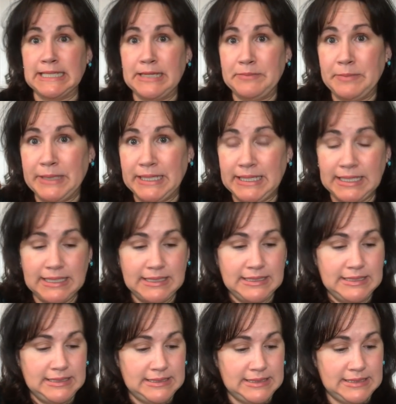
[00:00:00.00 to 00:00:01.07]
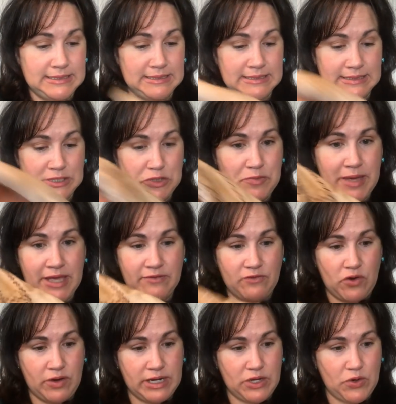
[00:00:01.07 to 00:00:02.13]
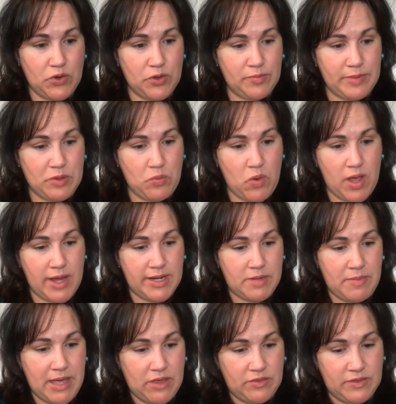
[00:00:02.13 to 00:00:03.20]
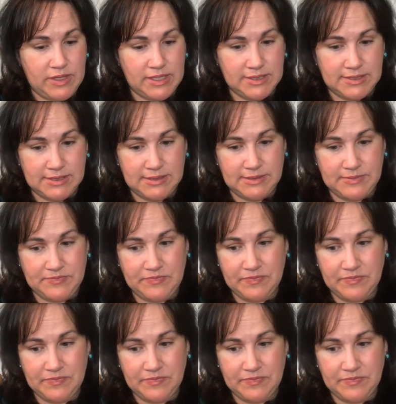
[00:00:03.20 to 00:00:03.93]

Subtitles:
let me, you may have already heard me whine about this.